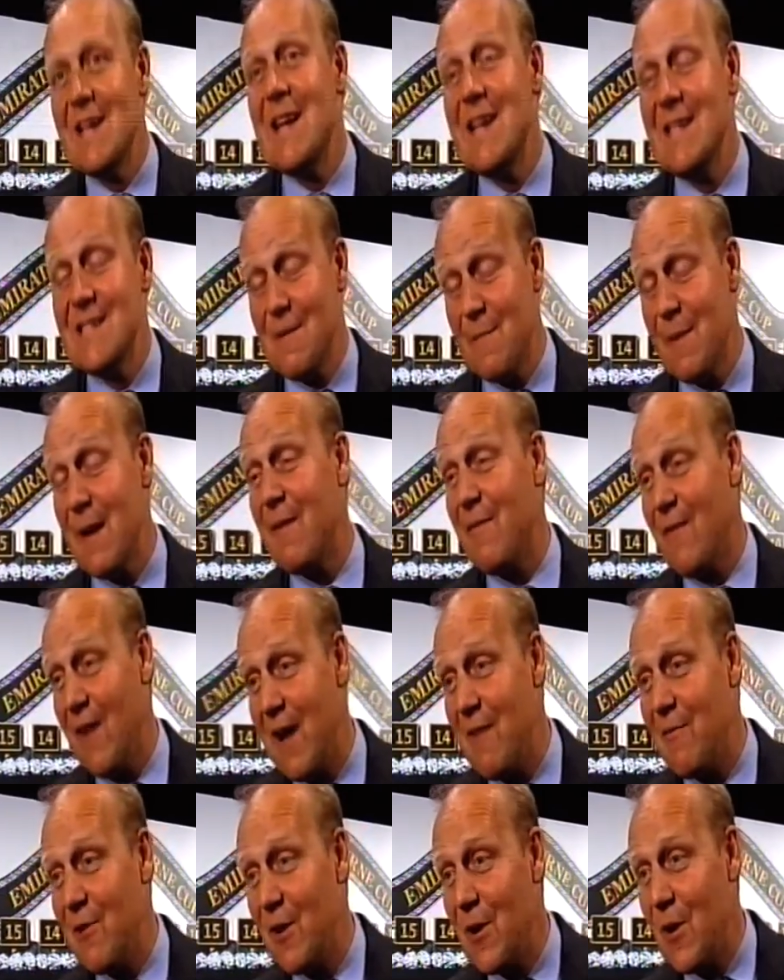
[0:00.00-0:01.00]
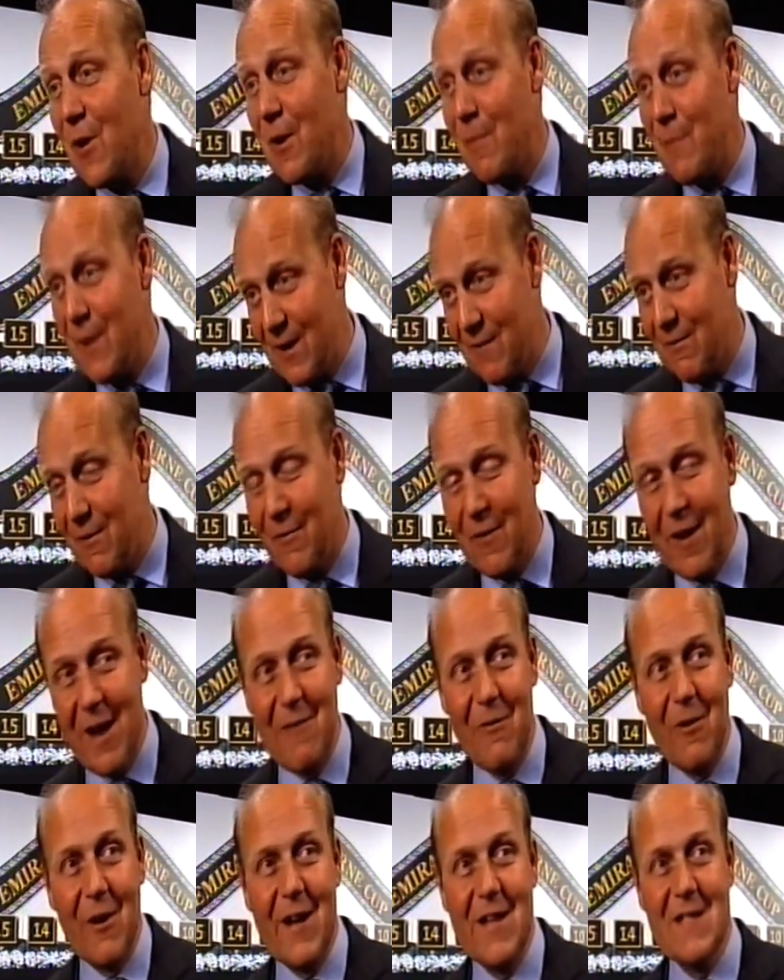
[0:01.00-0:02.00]
He's a big favourite, not a bit of a
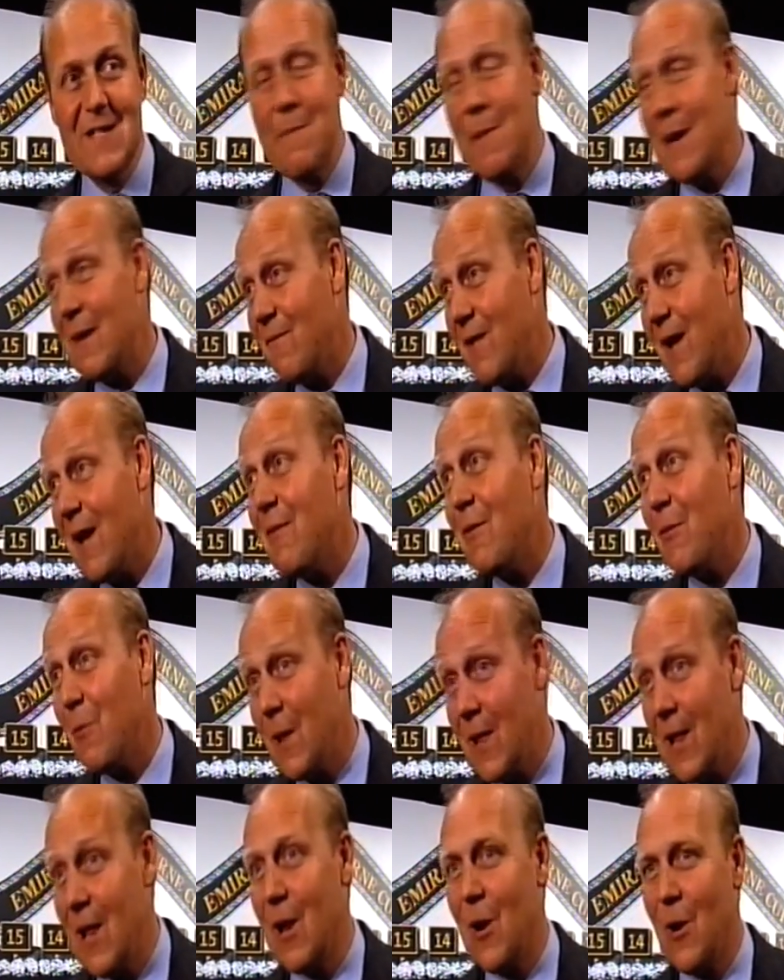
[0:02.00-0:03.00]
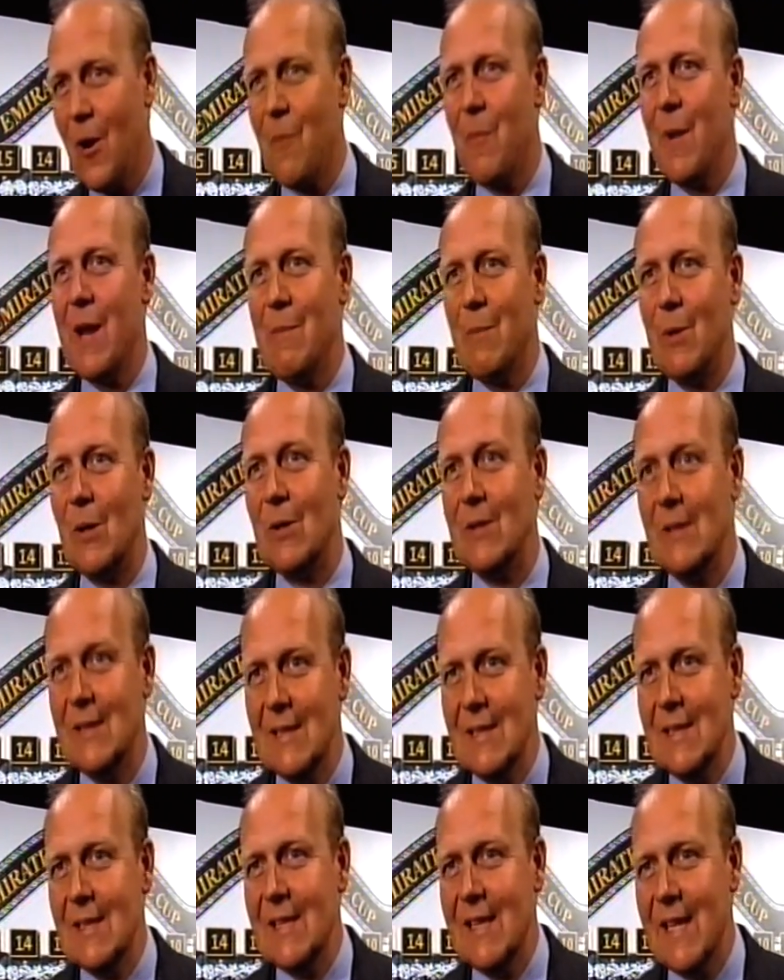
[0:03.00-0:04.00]
favourite. He's a big favourite with a lot of people.
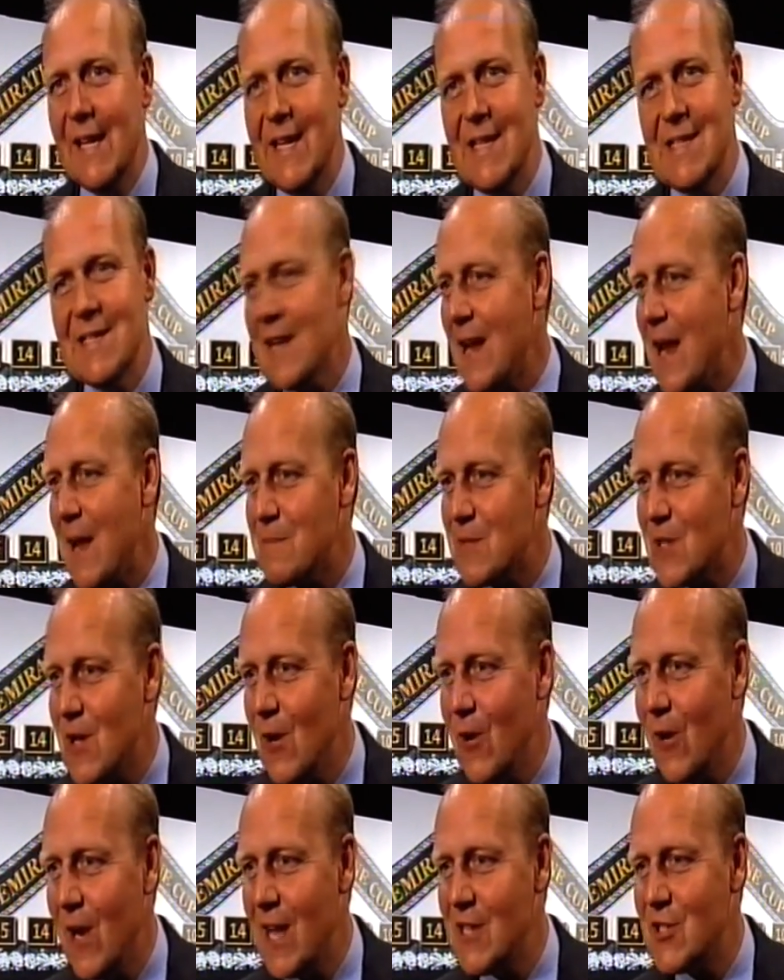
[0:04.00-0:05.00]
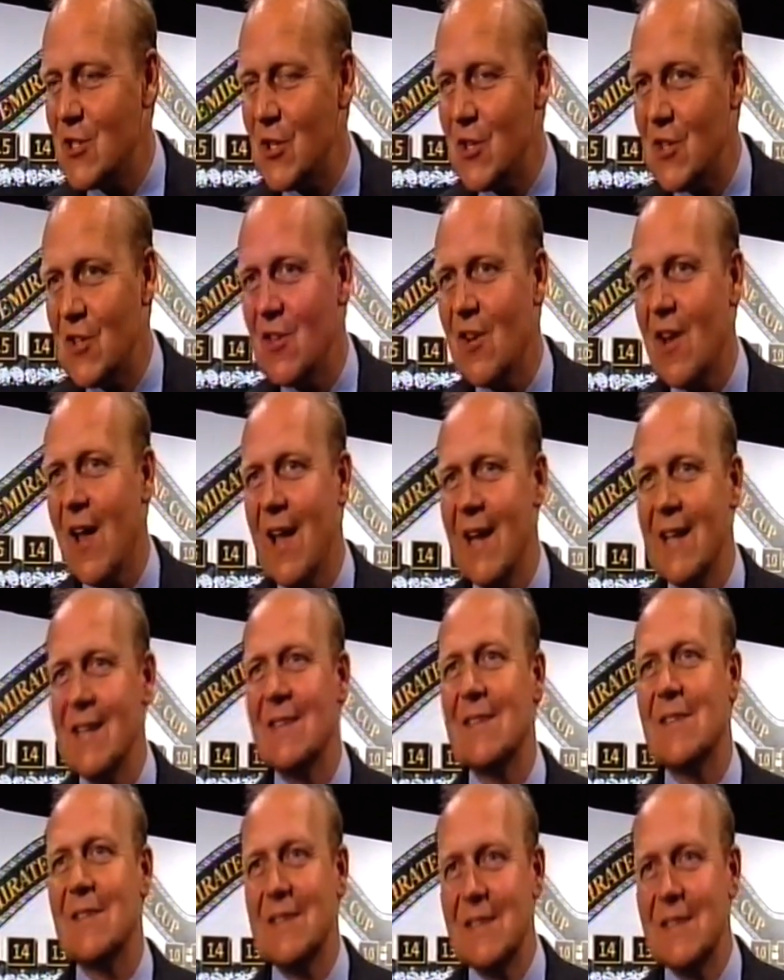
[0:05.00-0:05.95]
He's an absolute legend, and